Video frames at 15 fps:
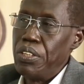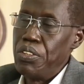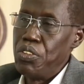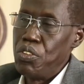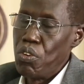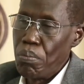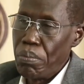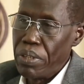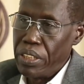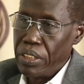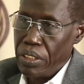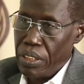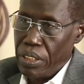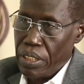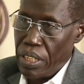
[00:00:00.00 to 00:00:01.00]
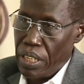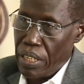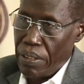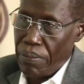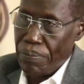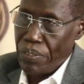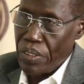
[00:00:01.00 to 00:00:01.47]
human
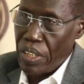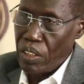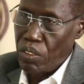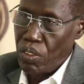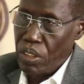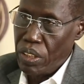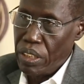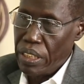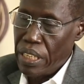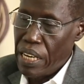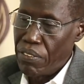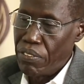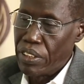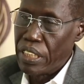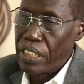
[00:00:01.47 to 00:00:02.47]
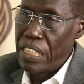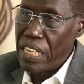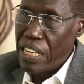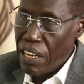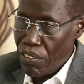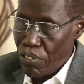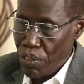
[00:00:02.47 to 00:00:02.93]
actually having
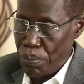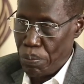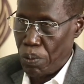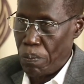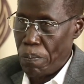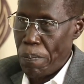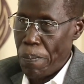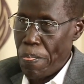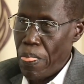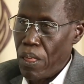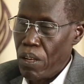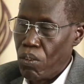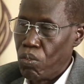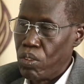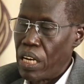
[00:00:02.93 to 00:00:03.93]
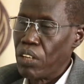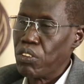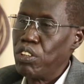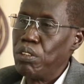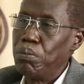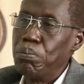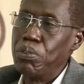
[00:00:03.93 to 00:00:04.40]
enough people, we
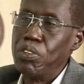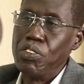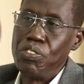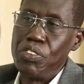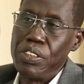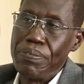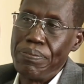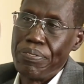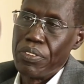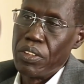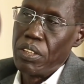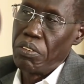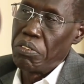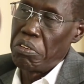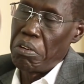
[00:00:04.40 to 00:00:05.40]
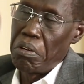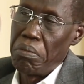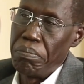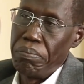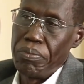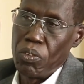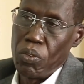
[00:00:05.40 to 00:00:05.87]
actually moved
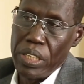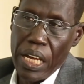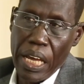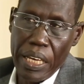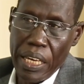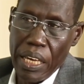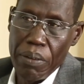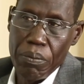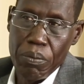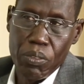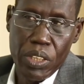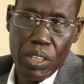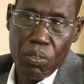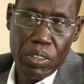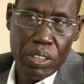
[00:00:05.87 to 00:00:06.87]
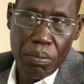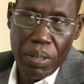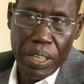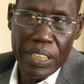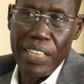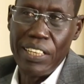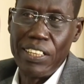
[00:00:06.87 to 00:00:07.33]
from, when I came, there was
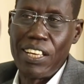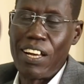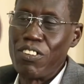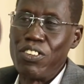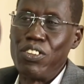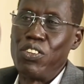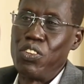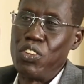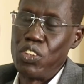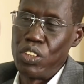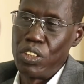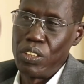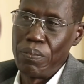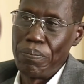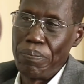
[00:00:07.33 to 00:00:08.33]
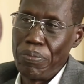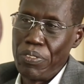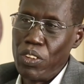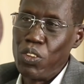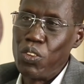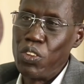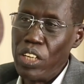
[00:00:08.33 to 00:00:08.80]
about 10,000 students.
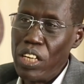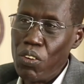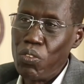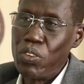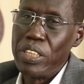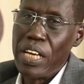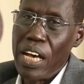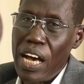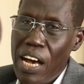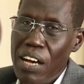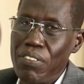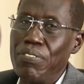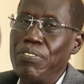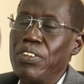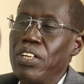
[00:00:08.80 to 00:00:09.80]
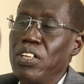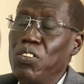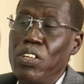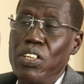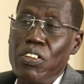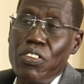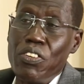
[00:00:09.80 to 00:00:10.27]
Today we have
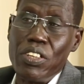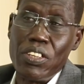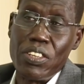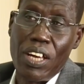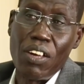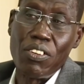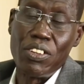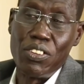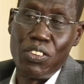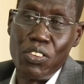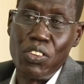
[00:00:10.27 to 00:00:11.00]
23,000